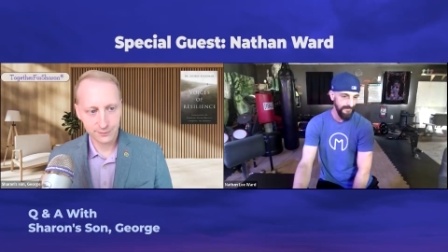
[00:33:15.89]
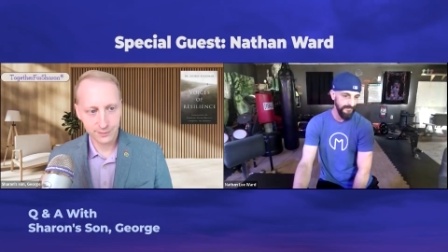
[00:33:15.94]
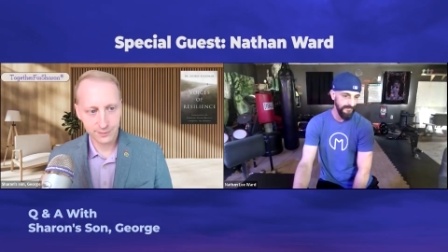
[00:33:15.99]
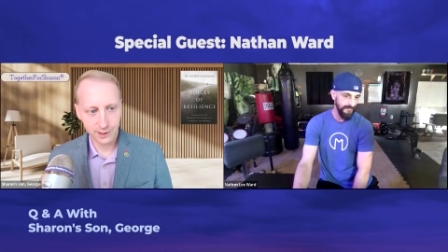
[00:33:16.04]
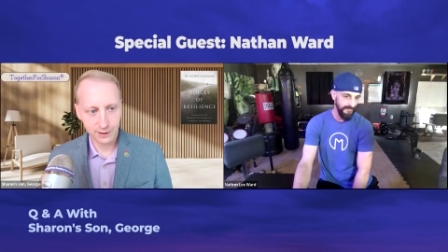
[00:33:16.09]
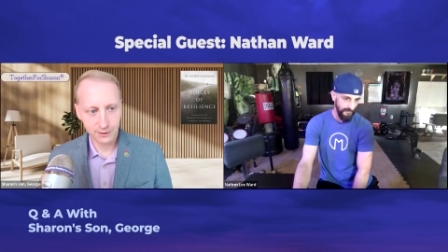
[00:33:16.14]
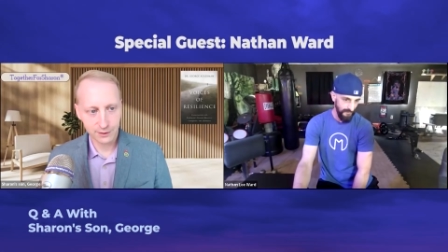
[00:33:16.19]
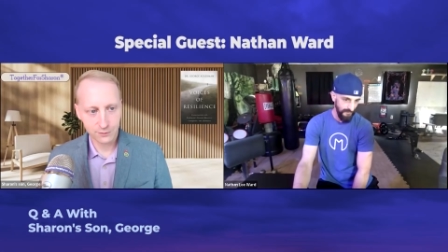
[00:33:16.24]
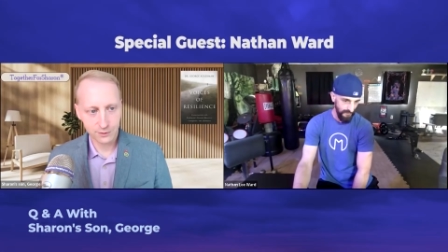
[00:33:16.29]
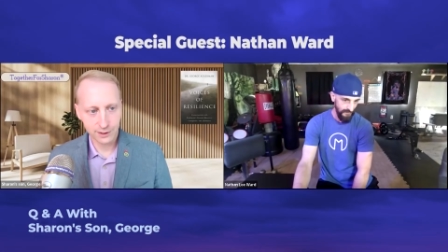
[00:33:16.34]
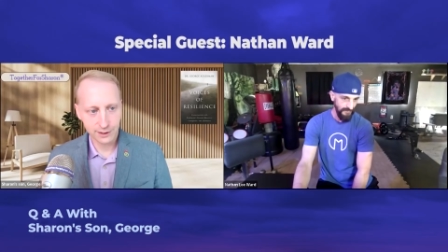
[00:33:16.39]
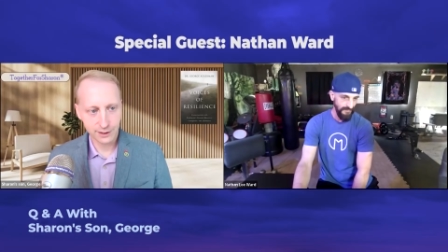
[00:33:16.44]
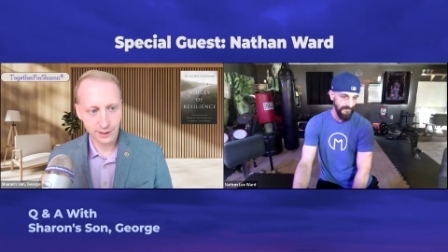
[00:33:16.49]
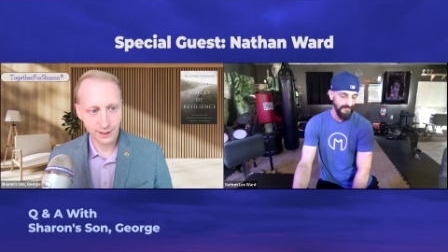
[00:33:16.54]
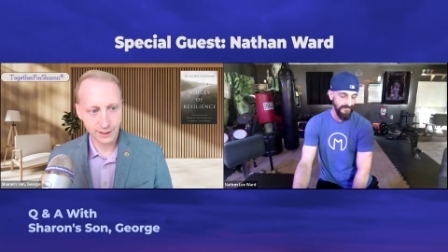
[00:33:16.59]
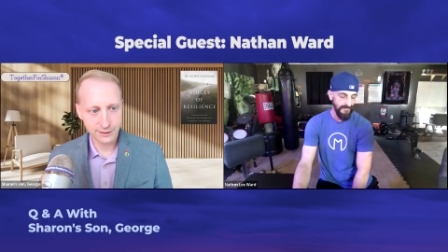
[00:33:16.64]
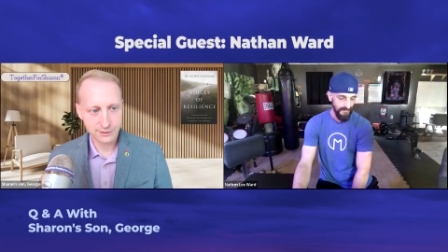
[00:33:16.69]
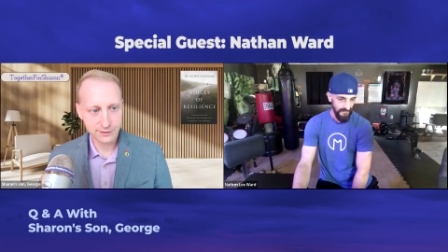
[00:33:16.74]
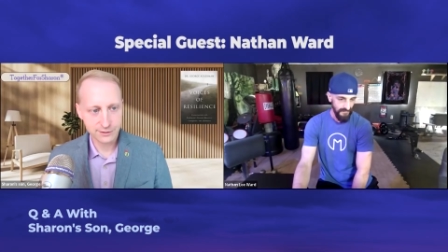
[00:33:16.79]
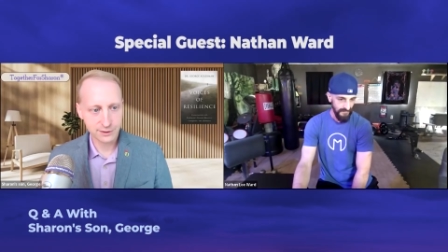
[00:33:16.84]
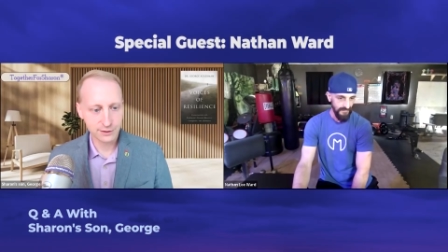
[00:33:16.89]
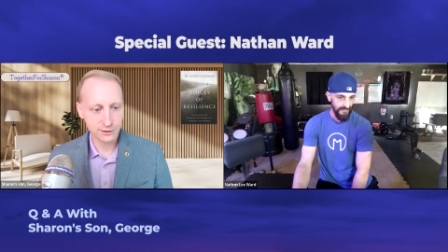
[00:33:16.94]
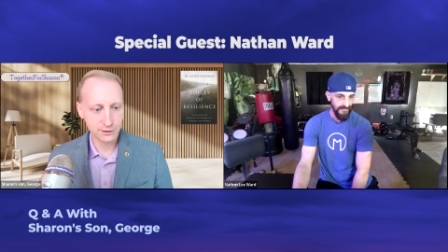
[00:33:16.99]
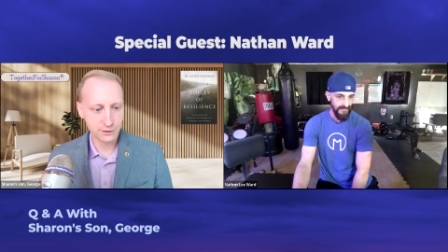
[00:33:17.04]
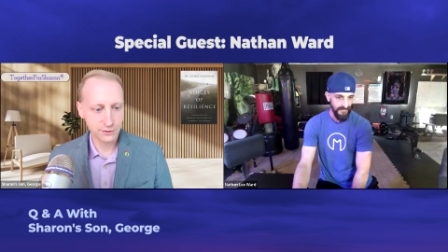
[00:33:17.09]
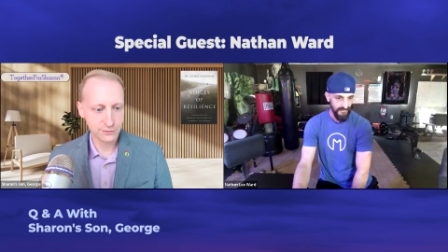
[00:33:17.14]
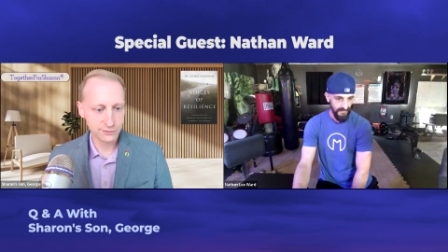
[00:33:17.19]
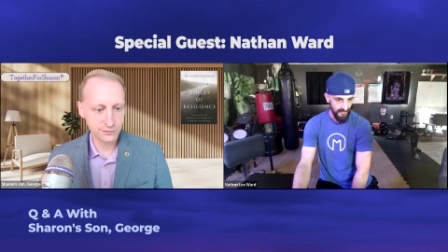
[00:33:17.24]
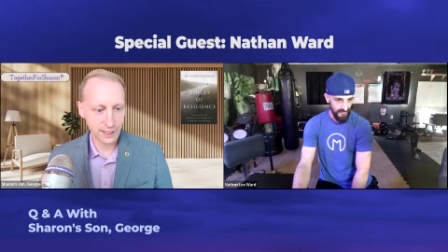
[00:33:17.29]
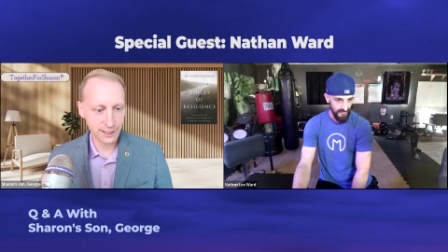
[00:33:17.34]
But when I see
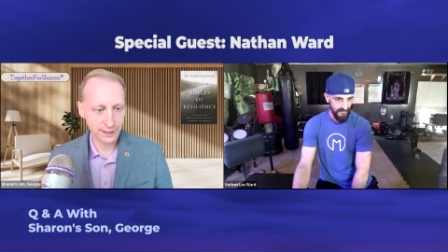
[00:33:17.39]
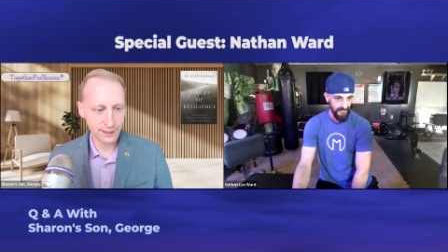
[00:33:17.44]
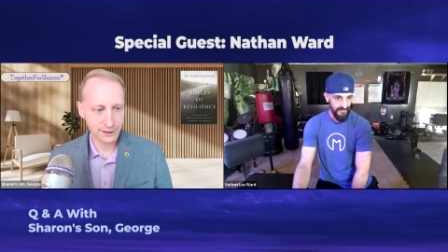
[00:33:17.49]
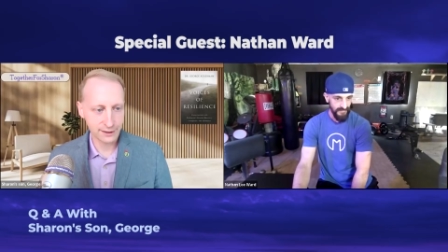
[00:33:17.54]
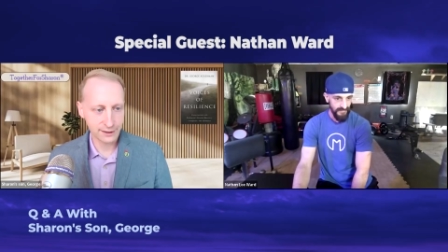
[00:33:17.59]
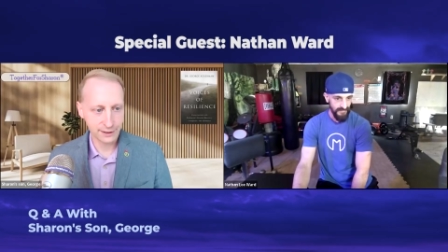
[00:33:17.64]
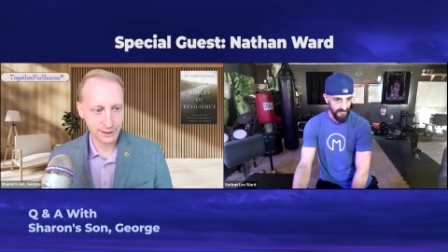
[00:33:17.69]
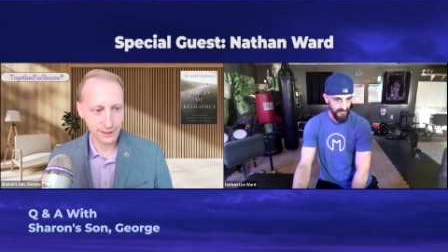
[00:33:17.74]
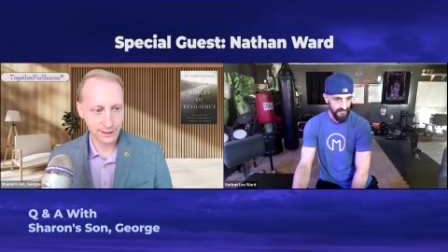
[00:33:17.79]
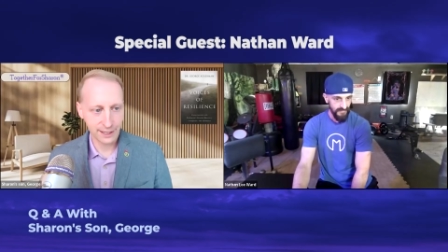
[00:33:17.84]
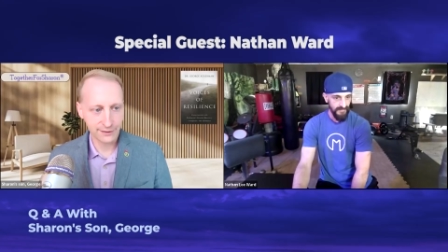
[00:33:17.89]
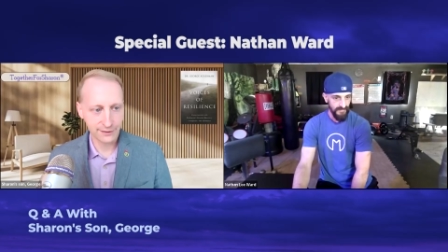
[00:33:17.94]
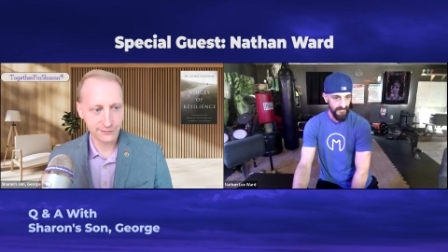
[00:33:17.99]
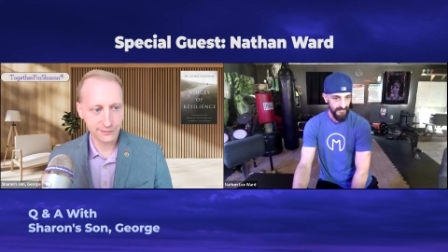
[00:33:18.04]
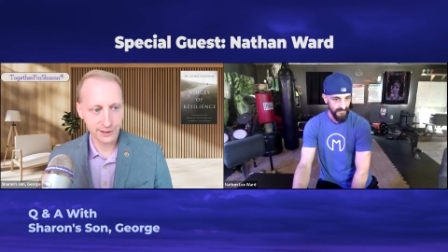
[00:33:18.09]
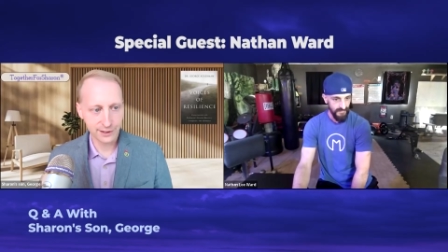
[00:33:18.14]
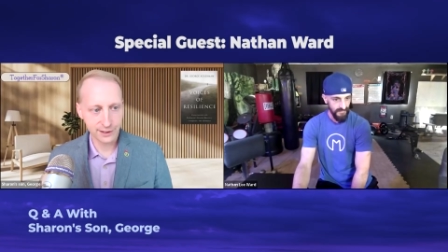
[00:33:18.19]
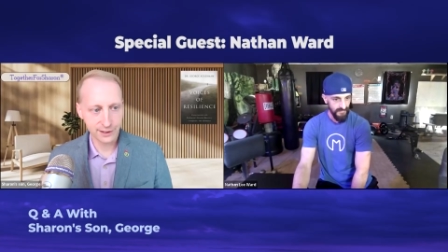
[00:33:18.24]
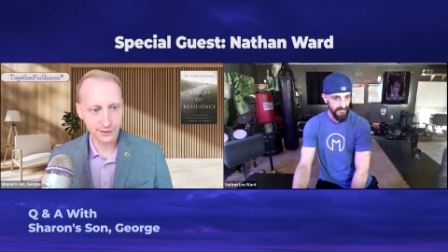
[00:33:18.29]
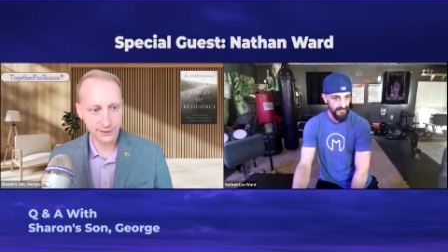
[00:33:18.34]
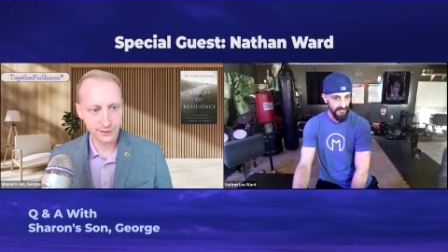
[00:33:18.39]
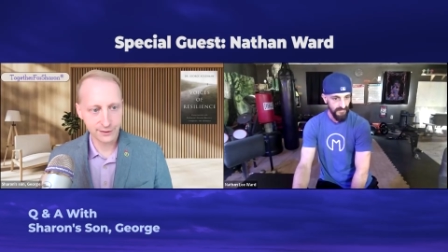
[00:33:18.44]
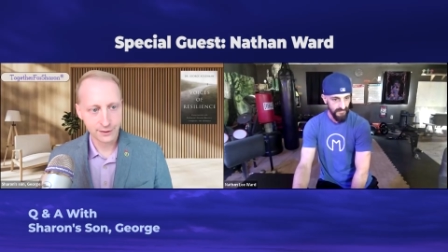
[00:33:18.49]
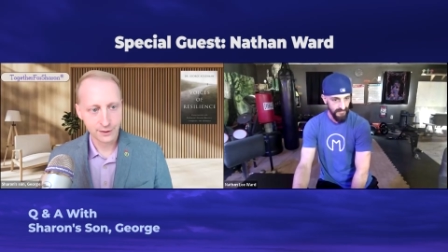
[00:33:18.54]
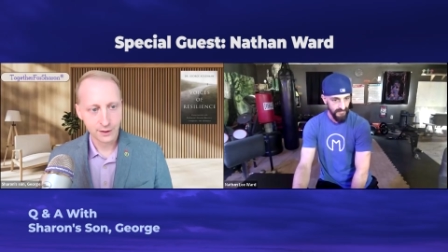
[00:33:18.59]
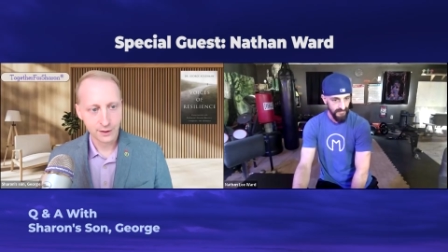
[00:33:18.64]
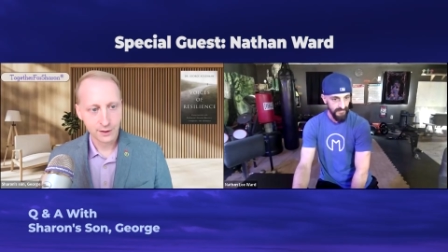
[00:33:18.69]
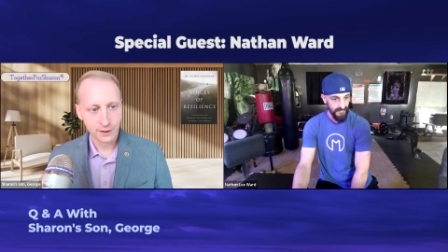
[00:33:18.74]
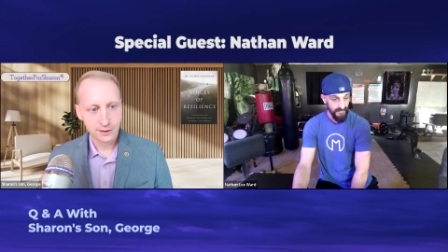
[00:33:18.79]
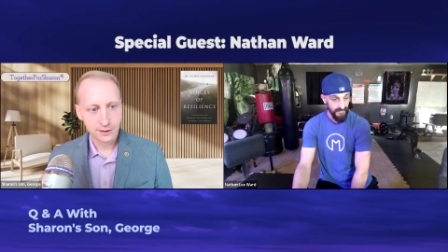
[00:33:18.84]
you fighting and out there and